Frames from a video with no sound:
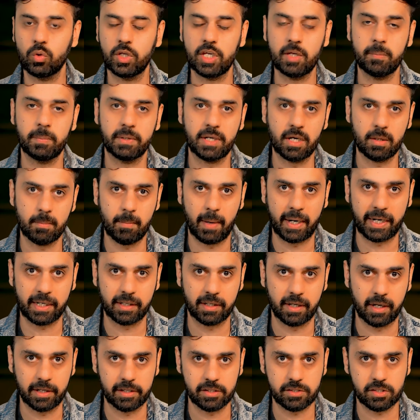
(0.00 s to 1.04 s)
to keep it in
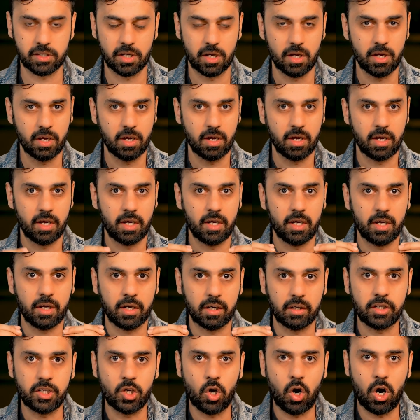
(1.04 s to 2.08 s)
mind, guys.
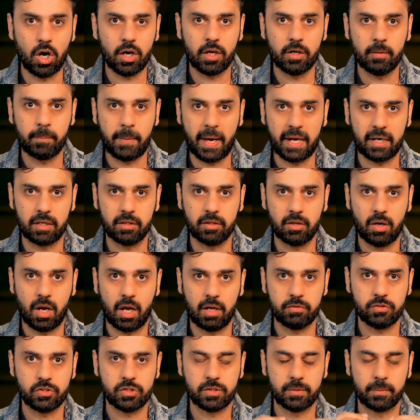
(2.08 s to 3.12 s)
Reorder
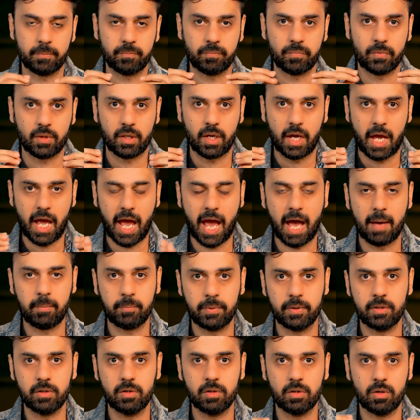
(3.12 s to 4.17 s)
paragraphs
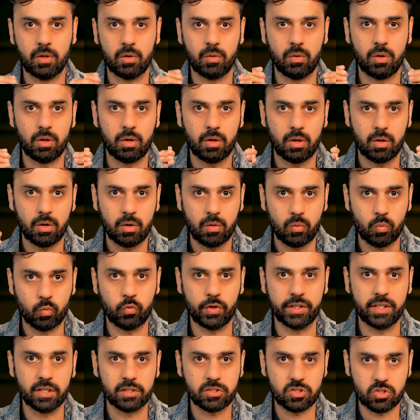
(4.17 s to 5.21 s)
happen
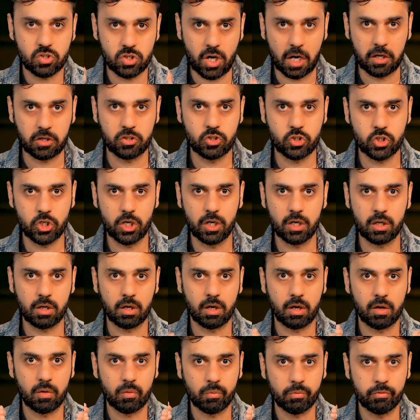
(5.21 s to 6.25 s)
with a structure,
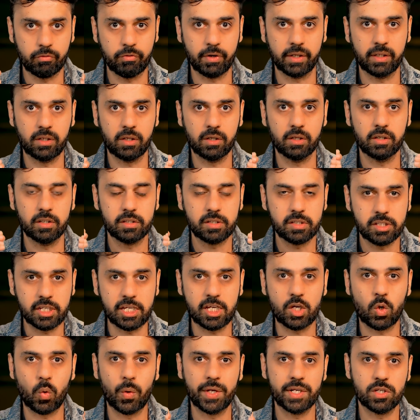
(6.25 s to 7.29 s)
with a
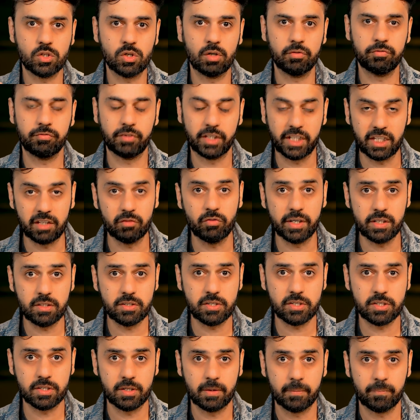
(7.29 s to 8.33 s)
sequence of
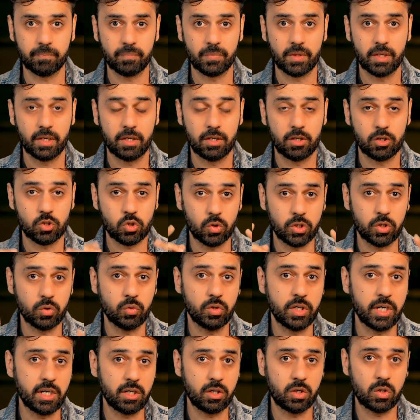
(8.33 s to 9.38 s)
events. So you
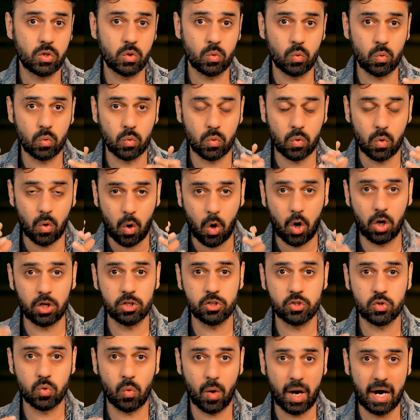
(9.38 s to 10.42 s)
need to
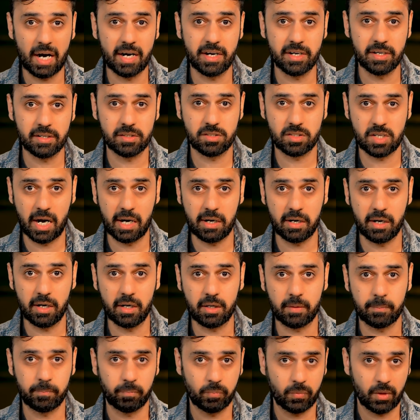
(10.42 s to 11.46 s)
also understand
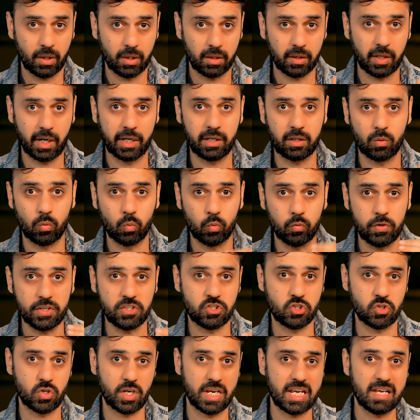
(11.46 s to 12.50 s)
it, that
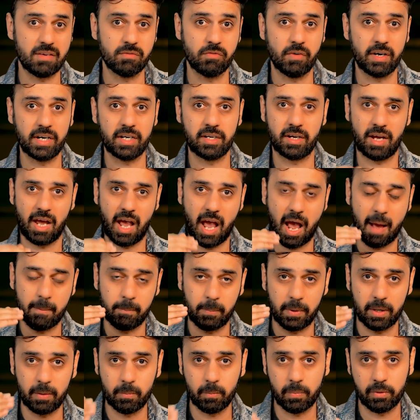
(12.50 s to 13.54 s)
which event
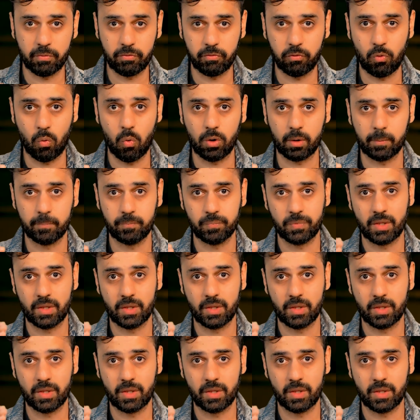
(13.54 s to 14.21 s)
happened before,